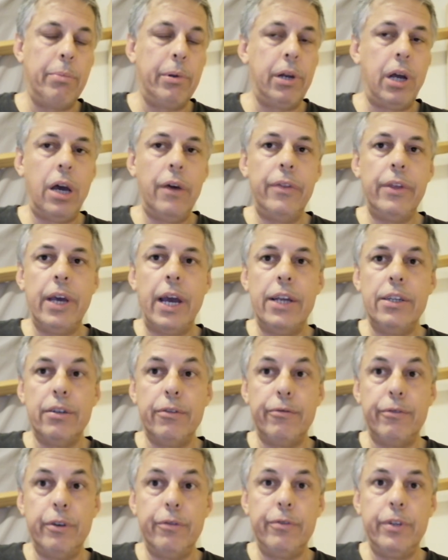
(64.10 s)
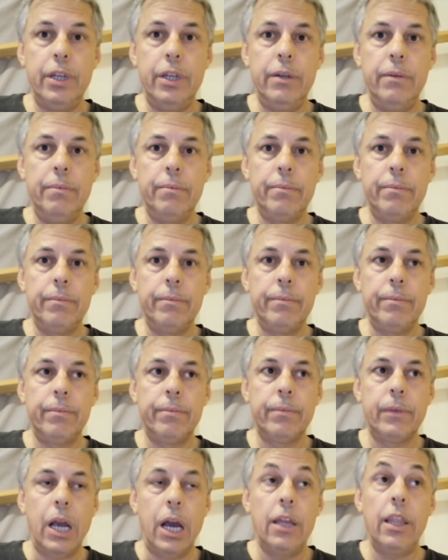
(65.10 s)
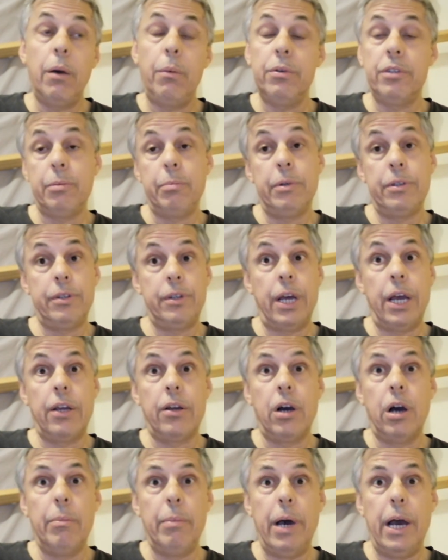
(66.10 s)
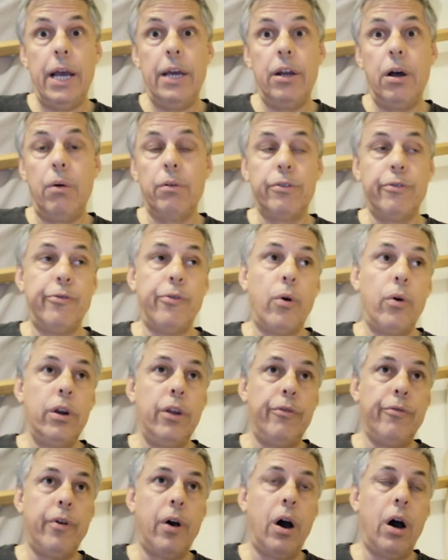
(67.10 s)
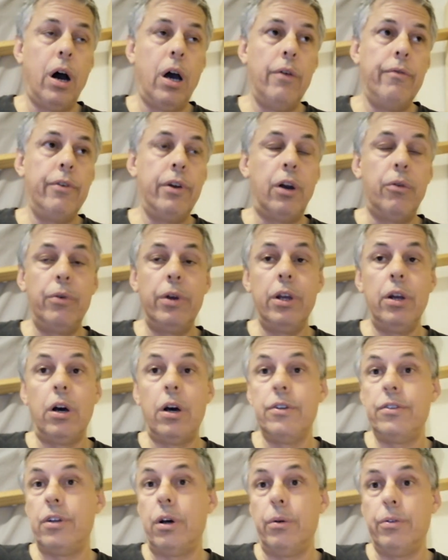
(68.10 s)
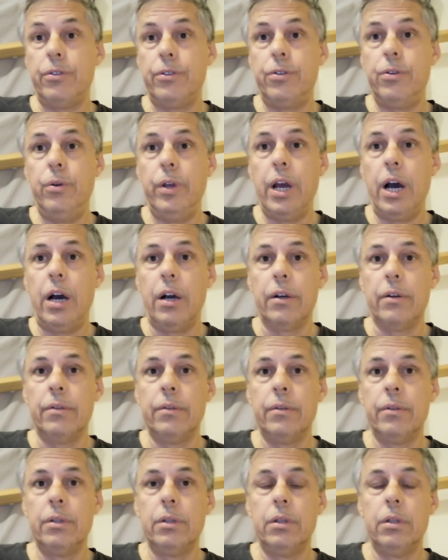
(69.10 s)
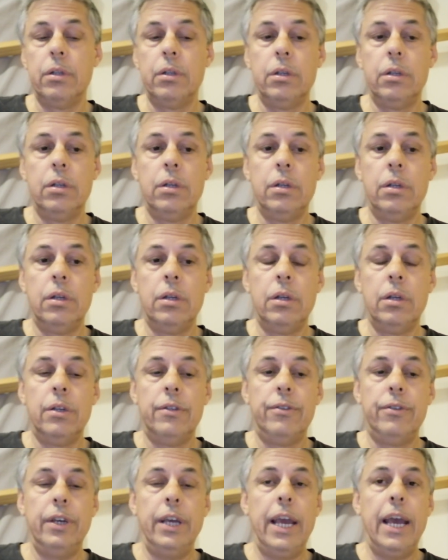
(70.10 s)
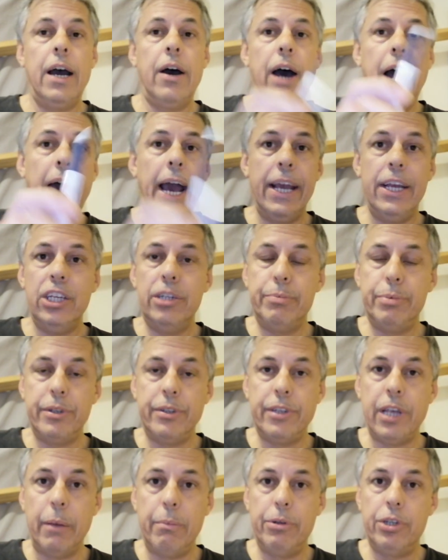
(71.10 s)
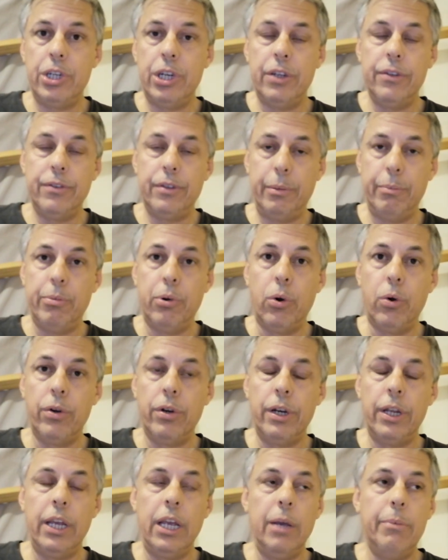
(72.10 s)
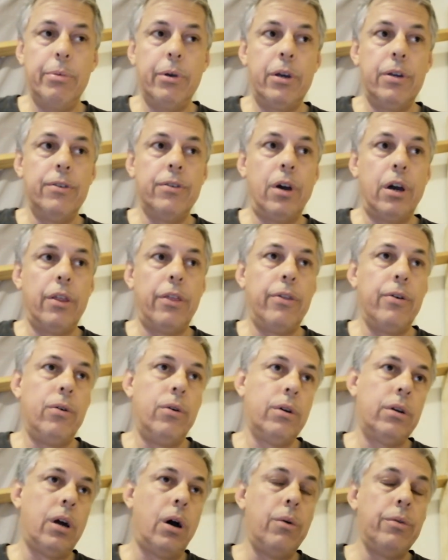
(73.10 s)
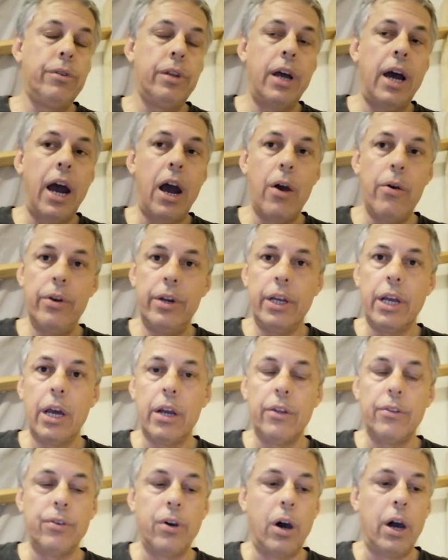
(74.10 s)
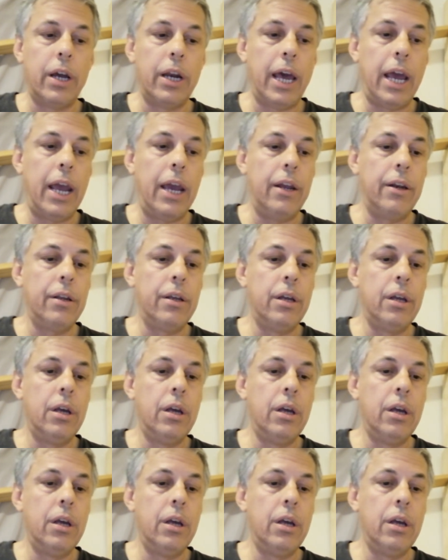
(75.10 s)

below the age of 50. And that was a mistake I made. I was 45 and I realized I was too young. See how age perception is important here, because I thought I was in a hurry to go to Thailand.